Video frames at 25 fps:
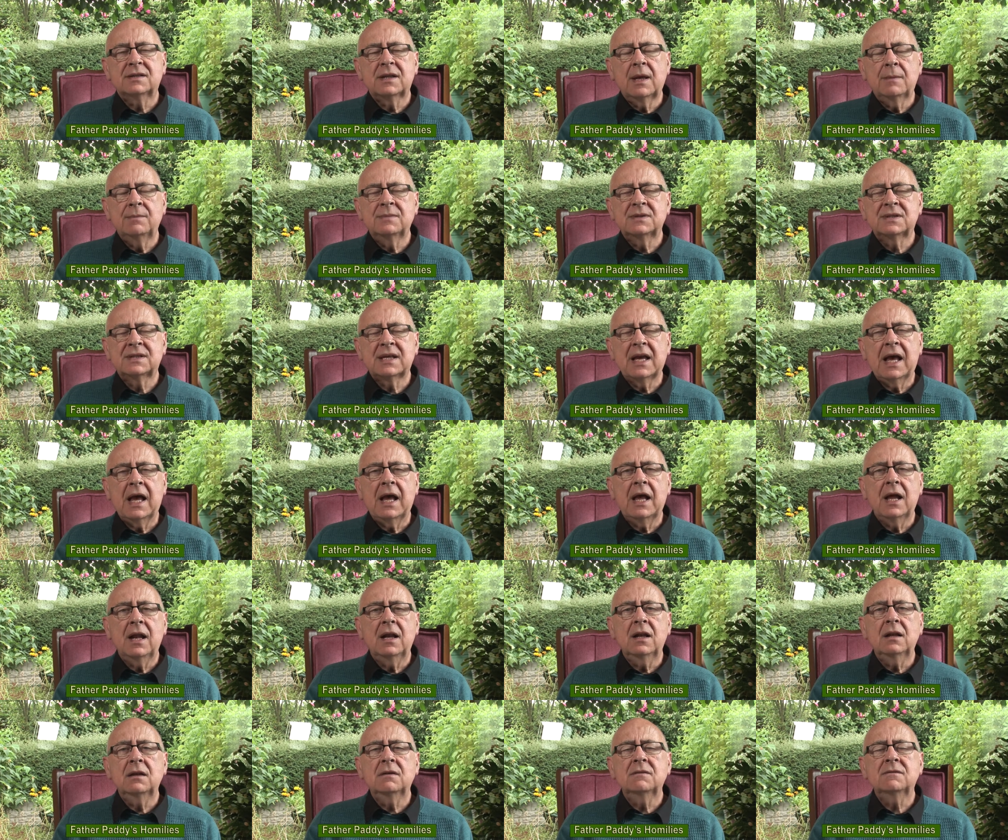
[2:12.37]

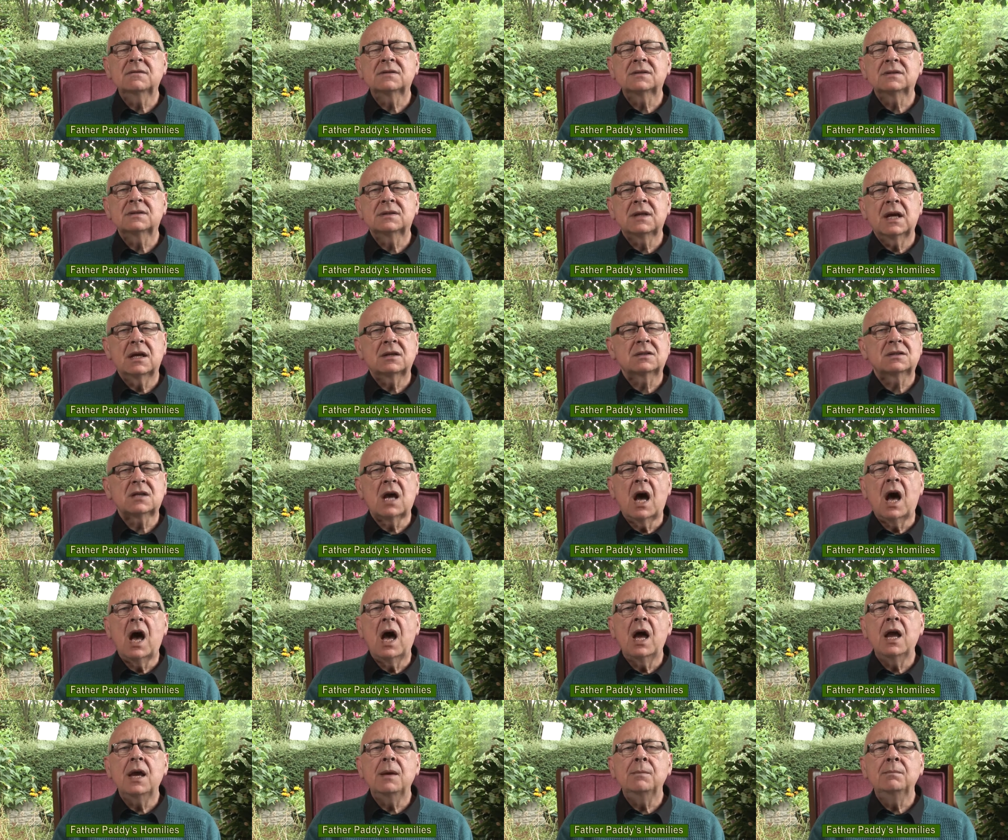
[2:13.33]
themselves, their
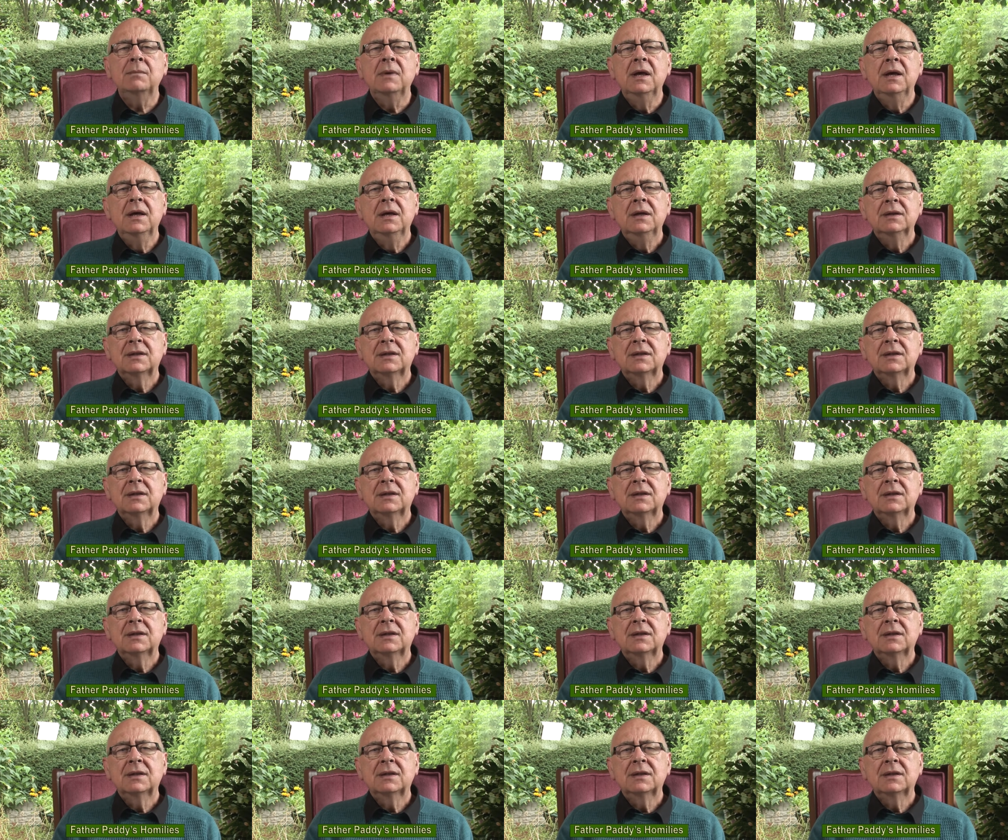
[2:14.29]
time,